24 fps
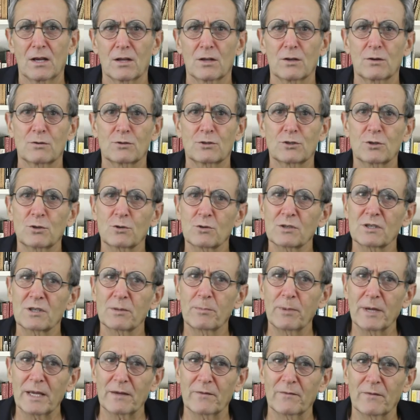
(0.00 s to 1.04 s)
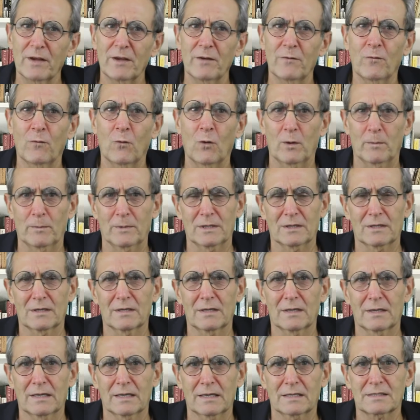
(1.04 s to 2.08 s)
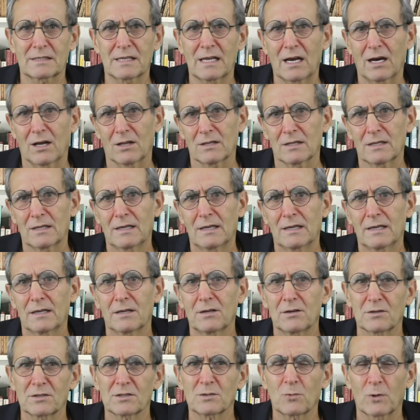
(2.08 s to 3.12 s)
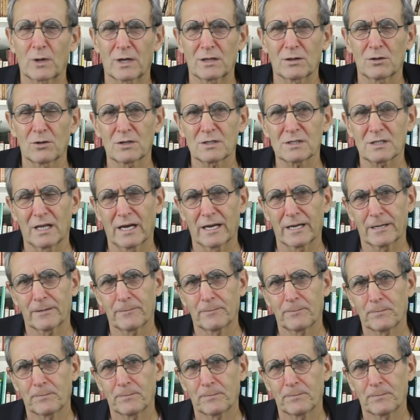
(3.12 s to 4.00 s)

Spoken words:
You choose the PV formula in Excel. Here's what it looks like.